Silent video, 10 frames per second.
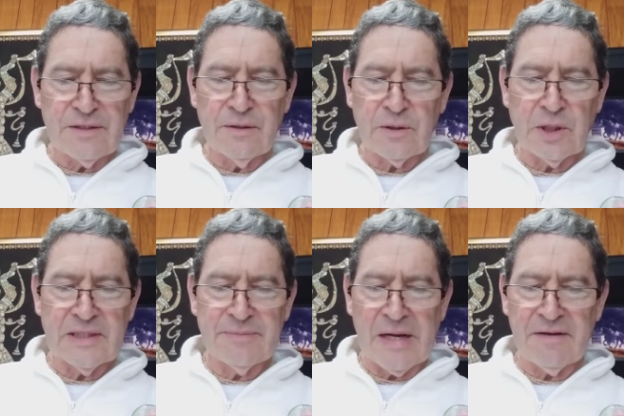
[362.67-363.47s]
two
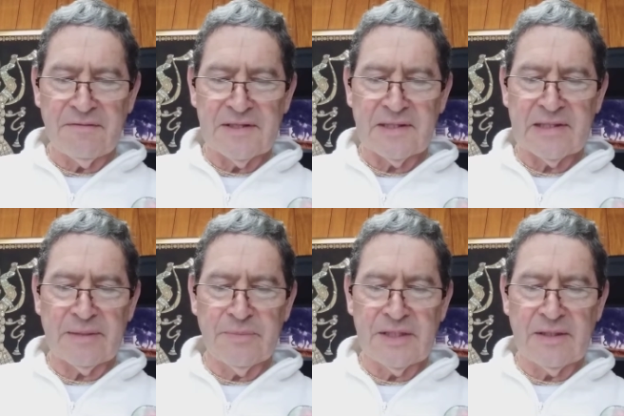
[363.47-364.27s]
Kunds manifested at
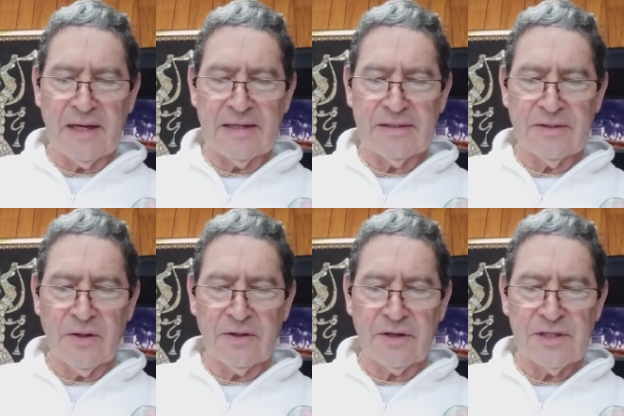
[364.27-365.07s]
midnight
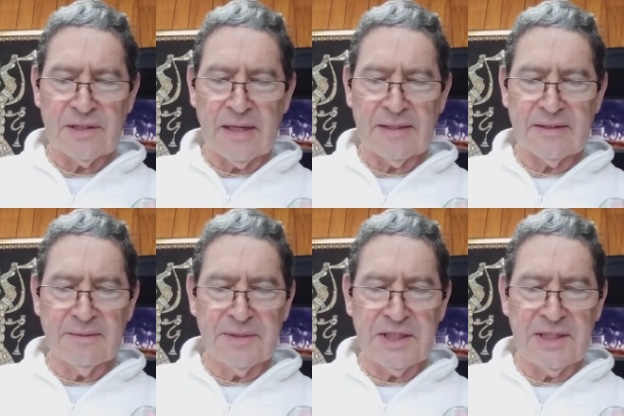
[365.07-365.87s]
on
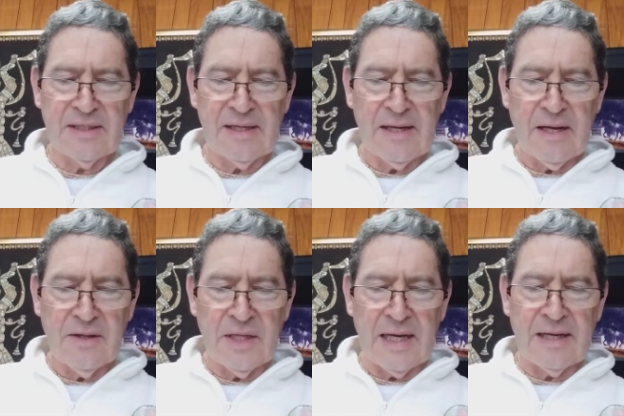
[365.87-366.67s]
Krishnastami,
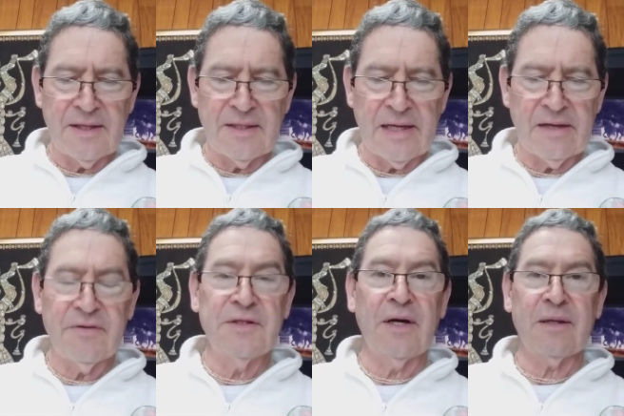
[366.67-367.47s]
the eighth day of
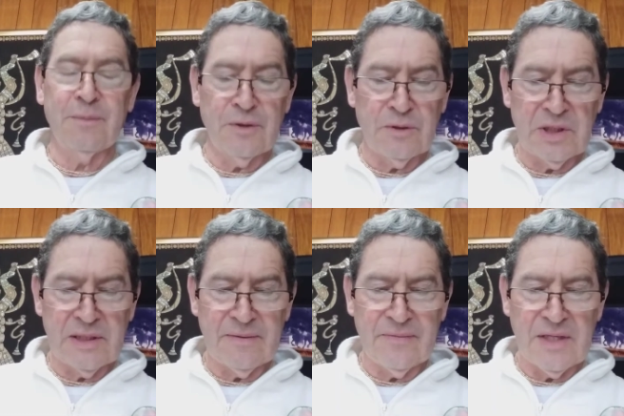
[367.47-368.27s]
the dark moon,
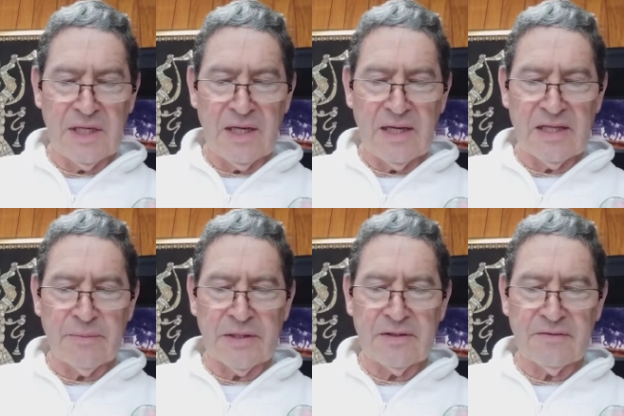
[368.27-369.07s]
in the
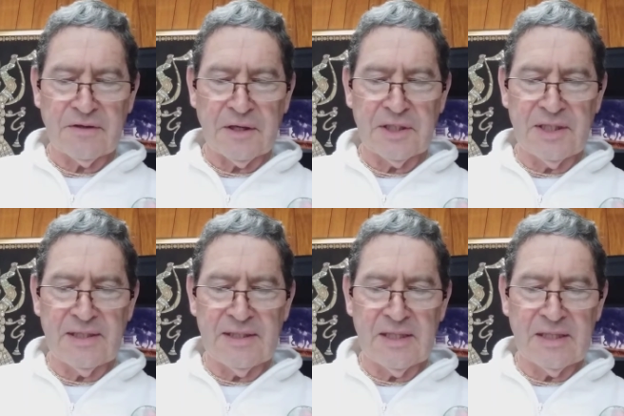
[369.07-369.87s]
month of
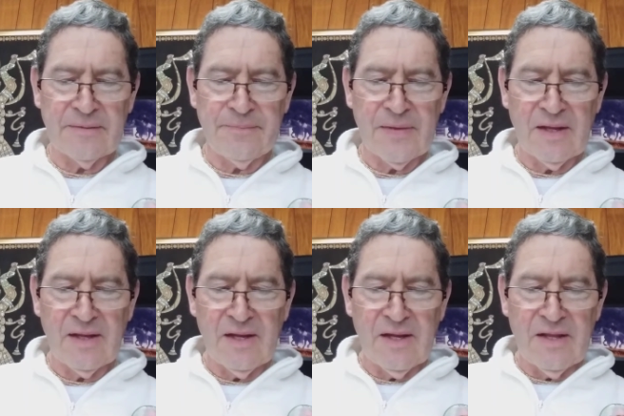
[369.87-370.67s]
Kartik.
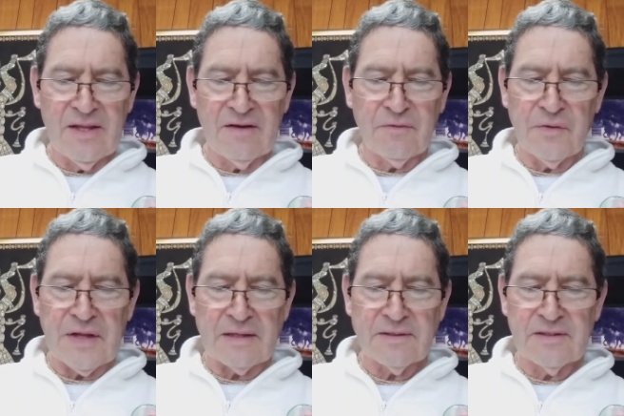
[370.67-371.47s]
Therefore,
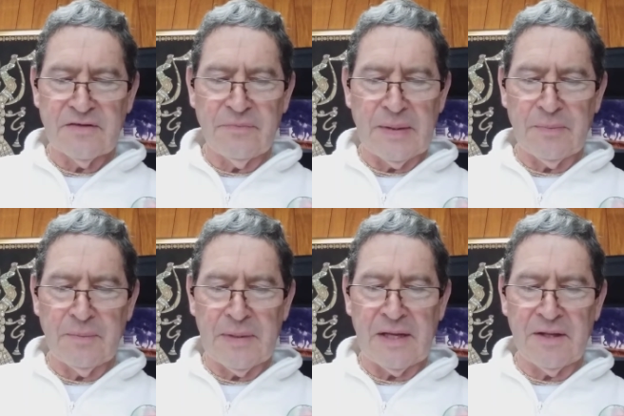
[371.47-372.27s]
thousands of people
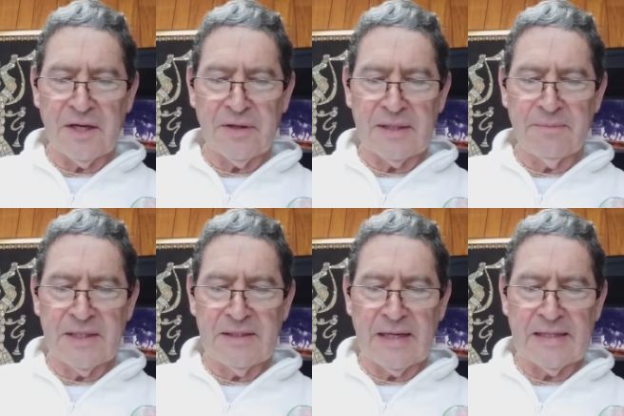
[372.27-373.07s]
bathe here at
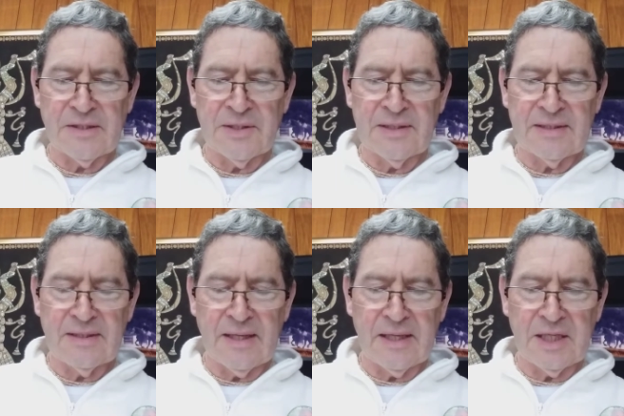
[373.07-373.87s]
midnight on this
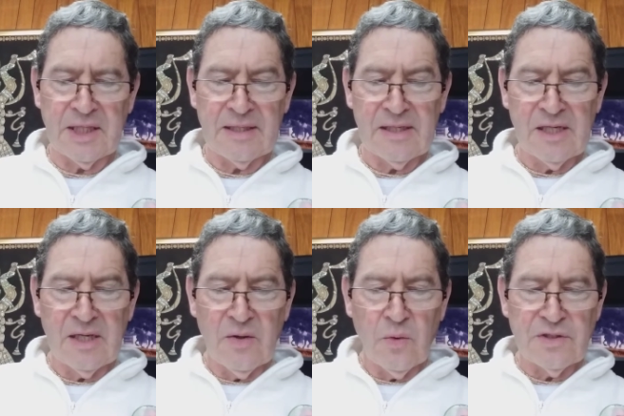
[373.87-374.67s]
day,
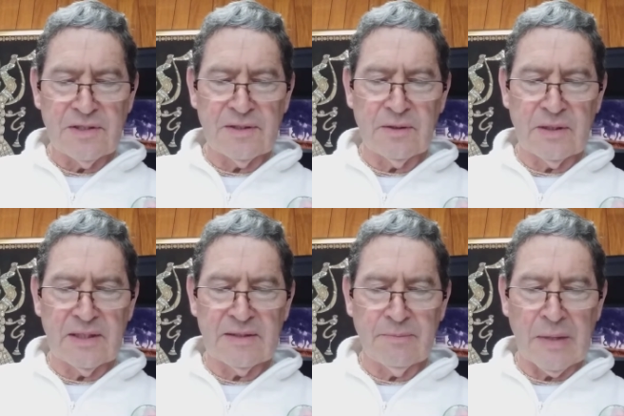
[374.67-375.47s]
which is known
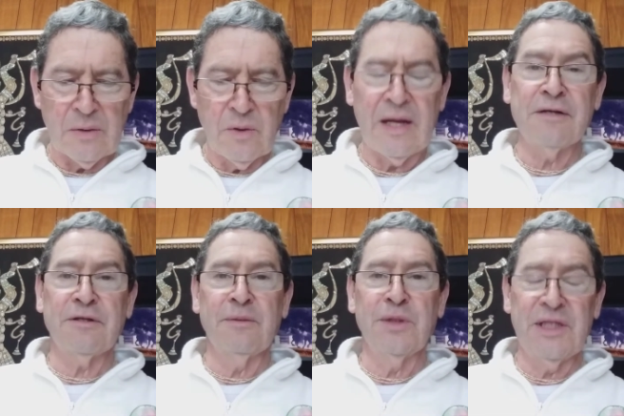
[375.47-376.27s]
as
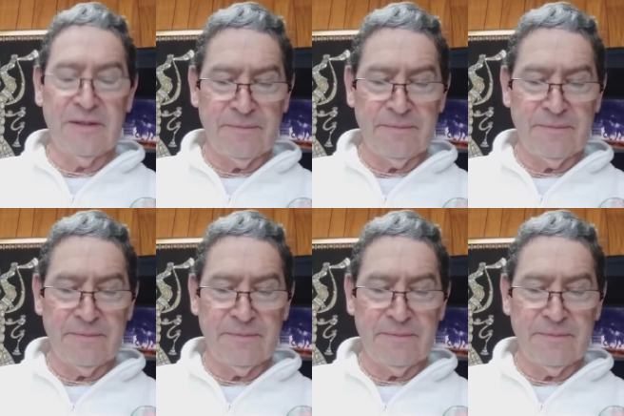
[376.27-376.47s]
Bahulashtami.